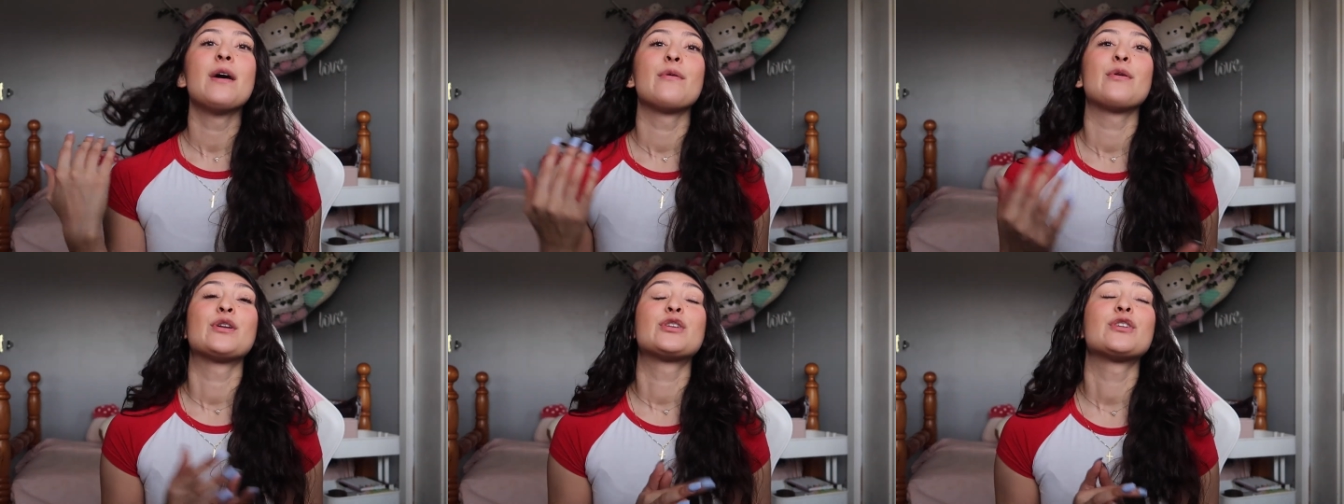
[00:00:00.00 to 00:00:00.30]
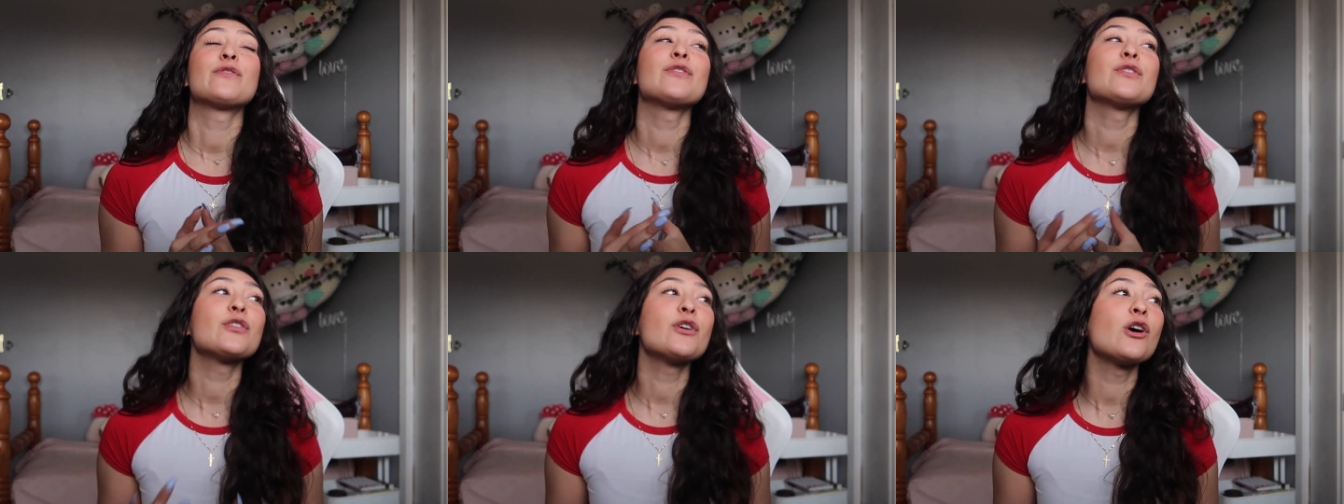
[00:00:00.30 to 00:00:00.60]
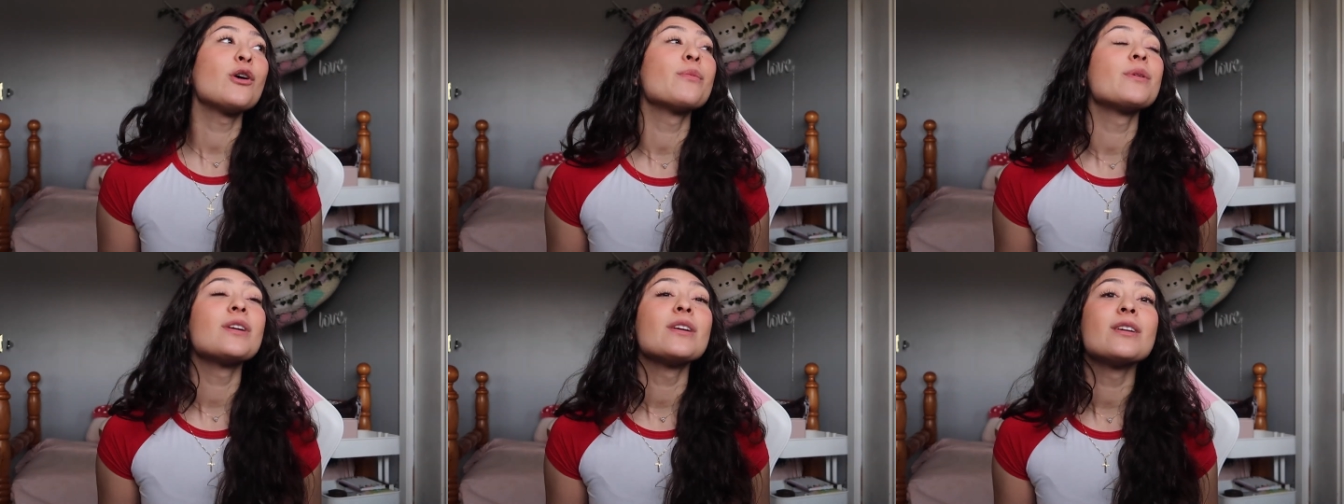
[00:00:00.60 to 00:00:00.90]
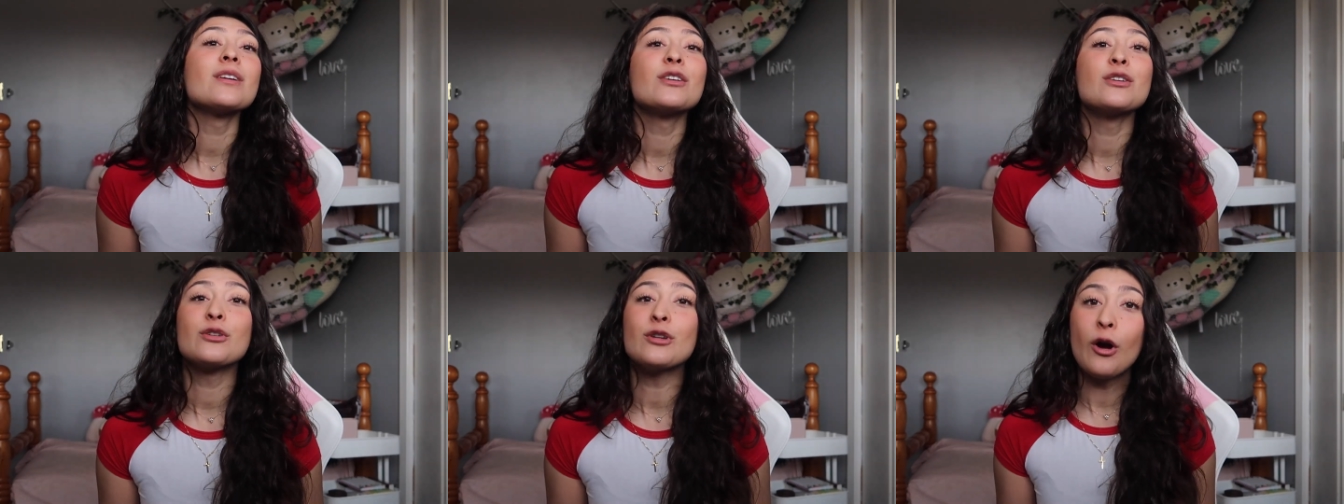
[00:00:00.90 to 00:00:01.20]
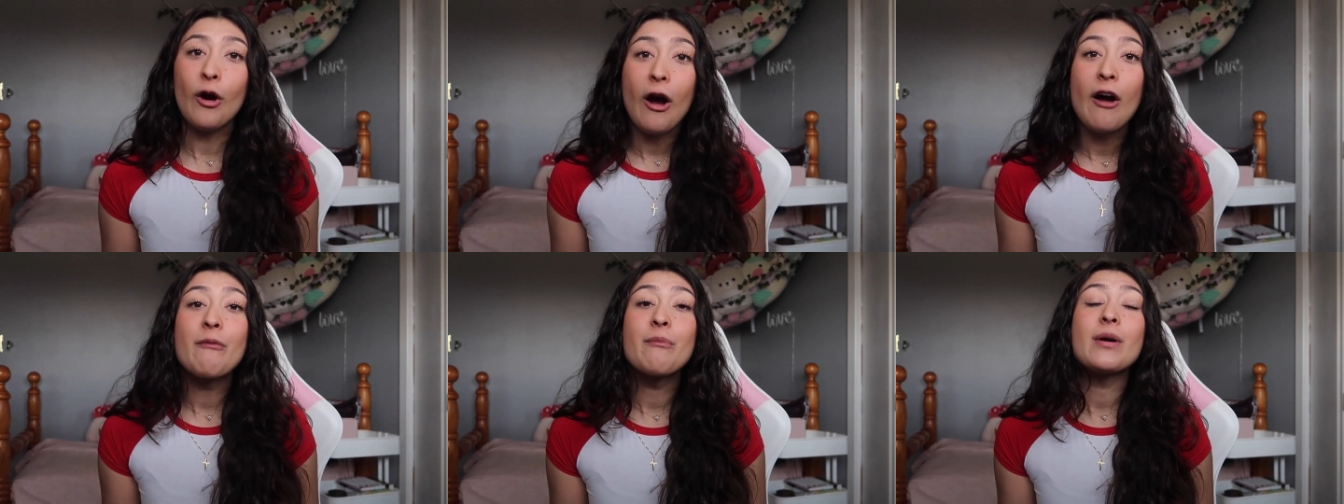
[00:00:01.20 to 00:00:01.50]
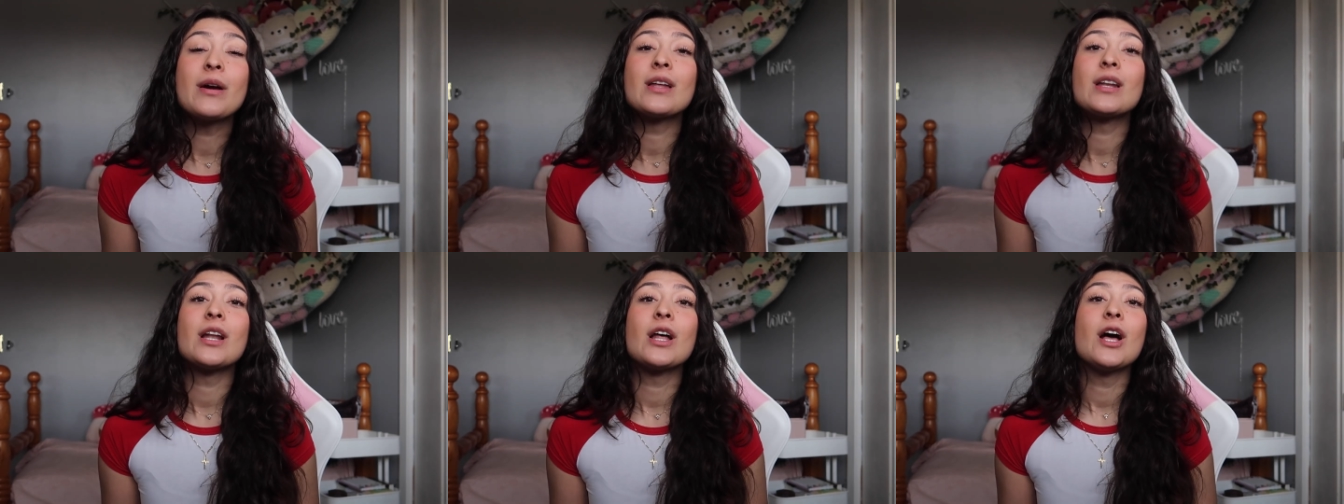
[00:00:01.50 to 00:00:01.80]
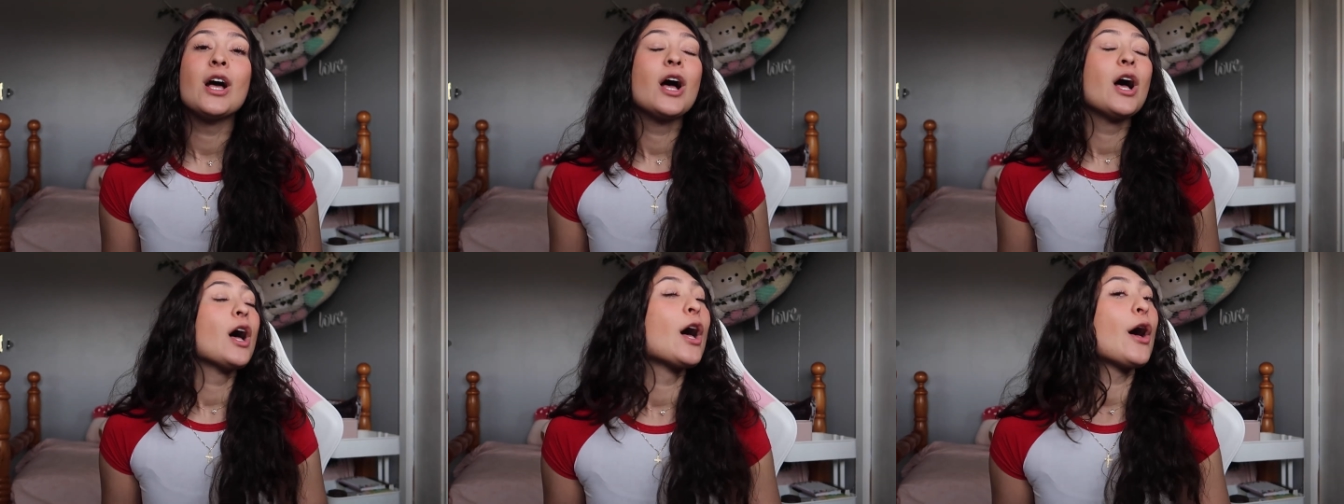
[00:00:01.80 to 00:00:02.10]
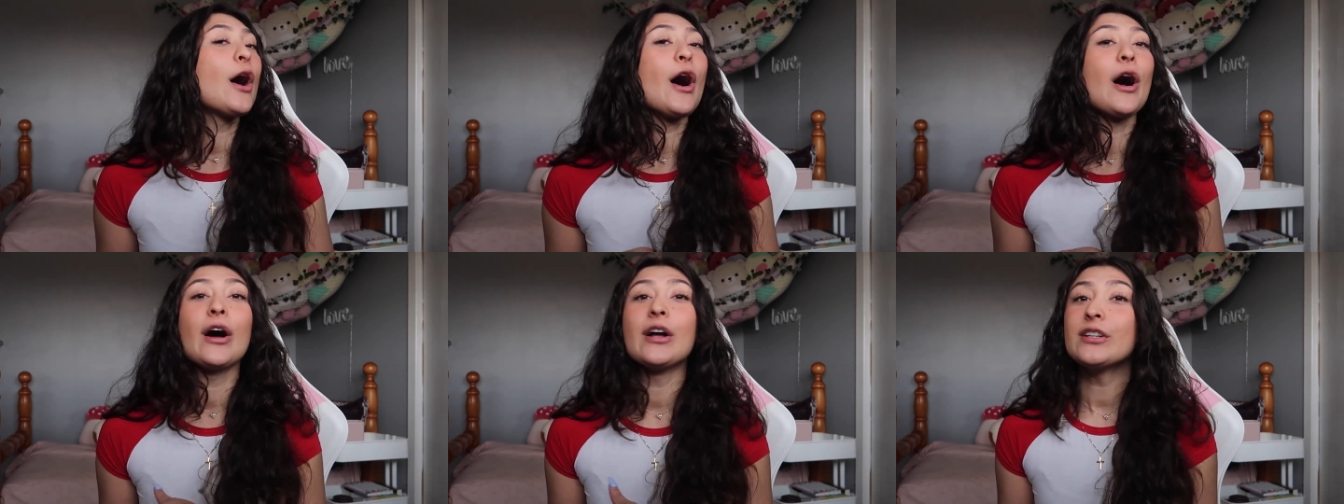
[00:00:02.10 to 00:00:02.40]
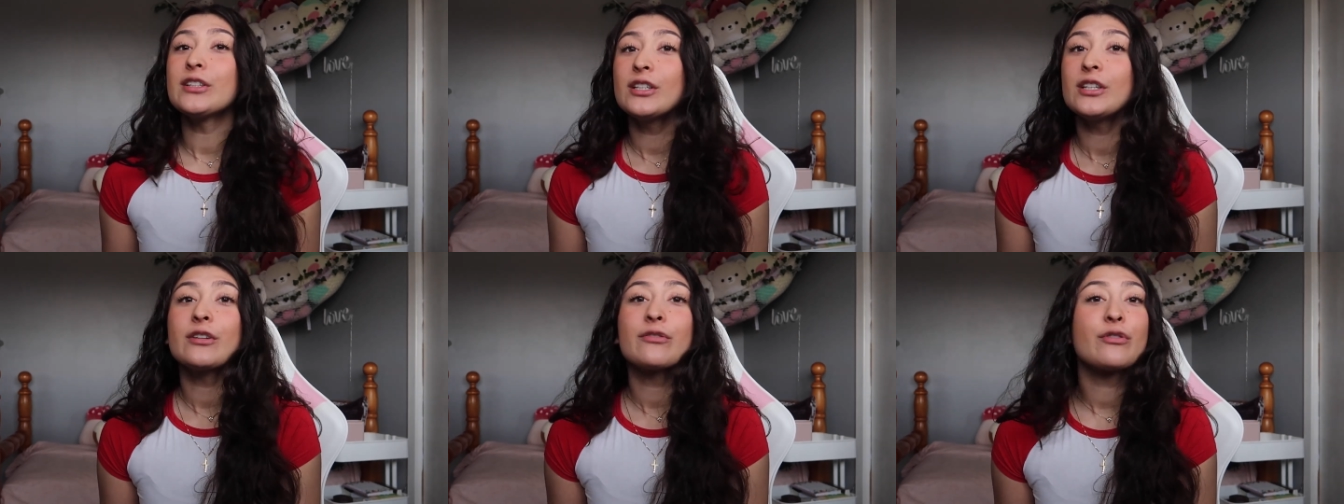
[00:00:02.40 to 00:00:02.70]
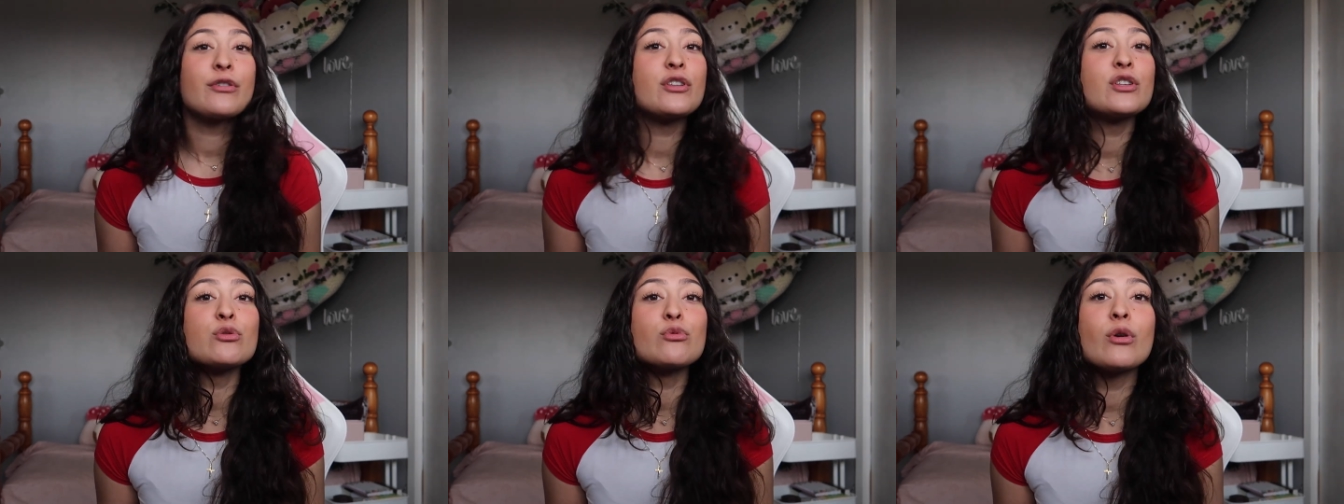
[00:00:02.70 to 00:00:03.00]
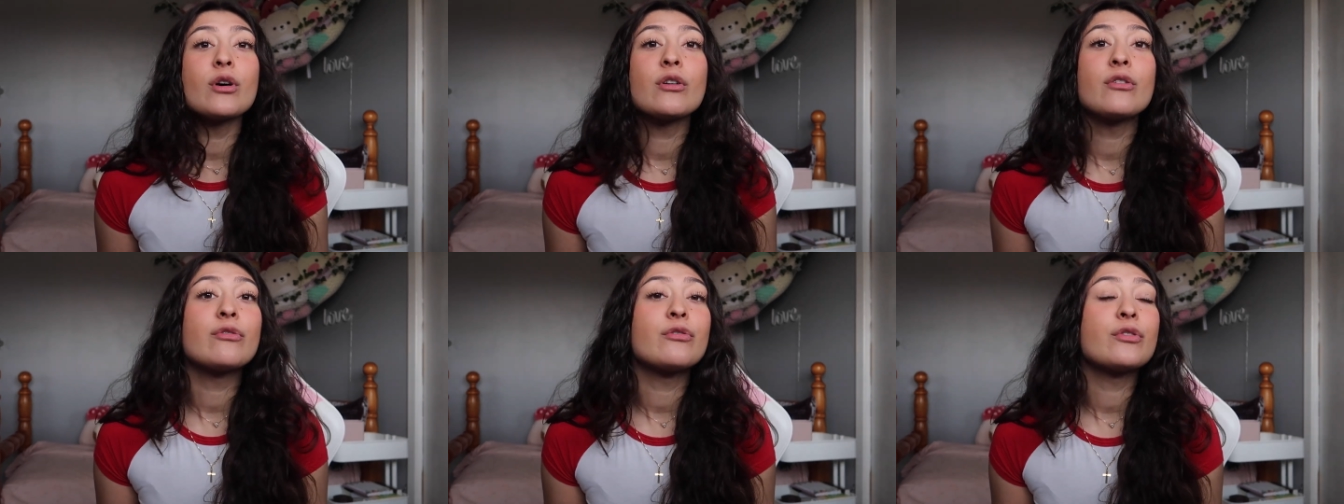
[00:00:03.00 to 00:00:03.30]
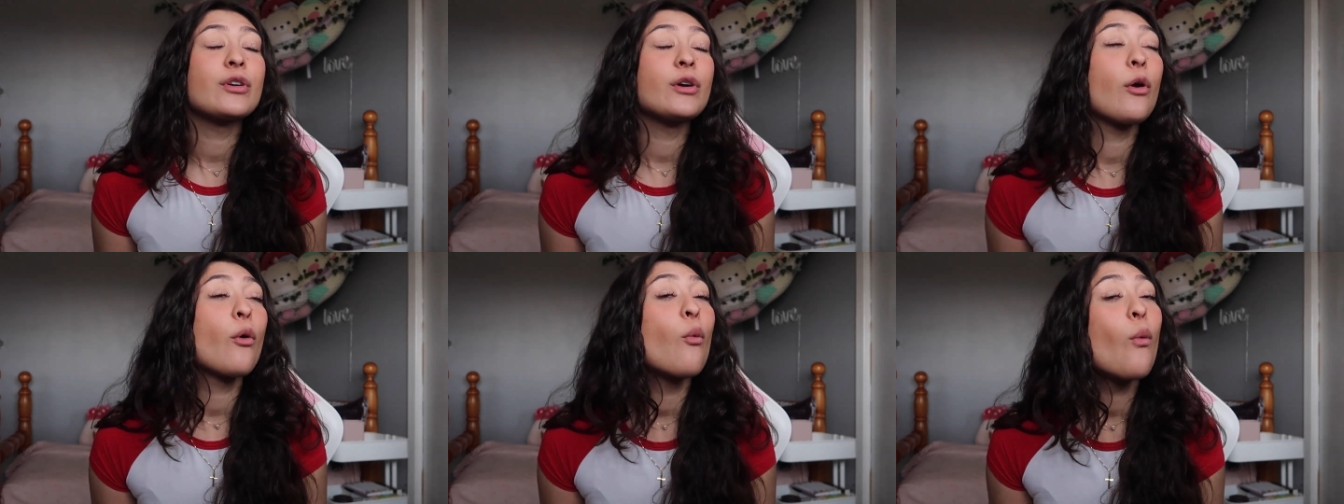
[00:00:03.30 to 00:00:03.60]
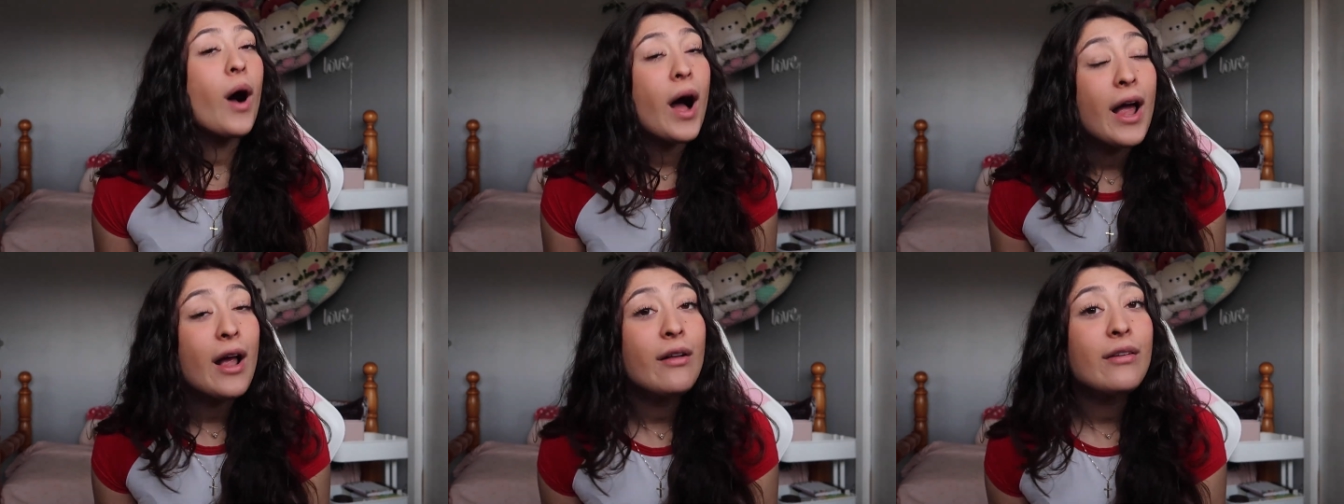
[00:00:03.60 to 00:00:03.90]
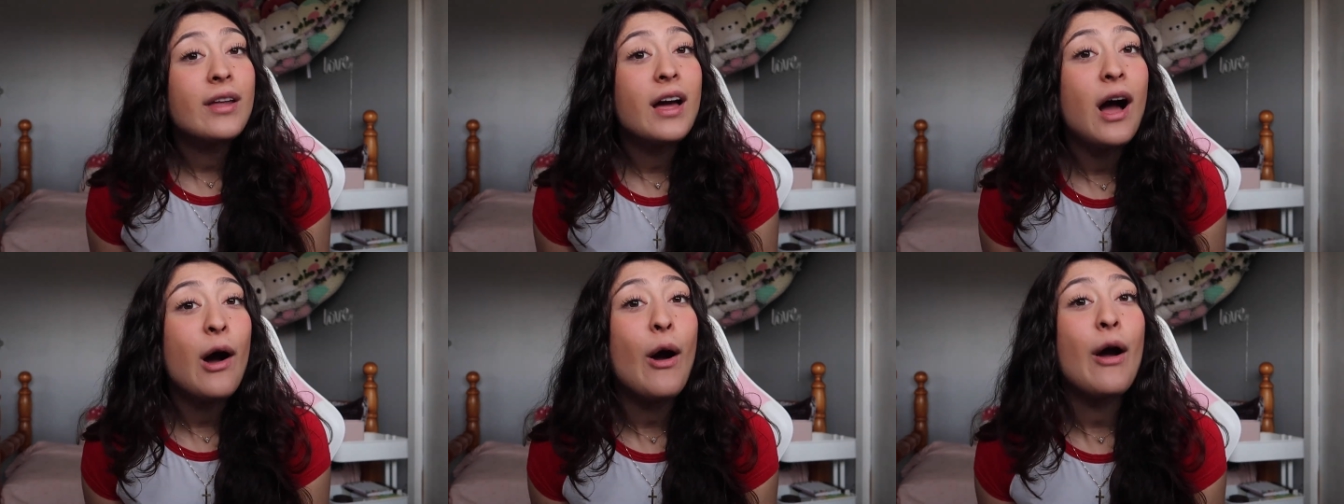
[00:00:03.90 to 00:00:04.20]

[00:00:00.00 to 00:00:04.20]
which if you know me, you know I've been hunting for this one for a while now.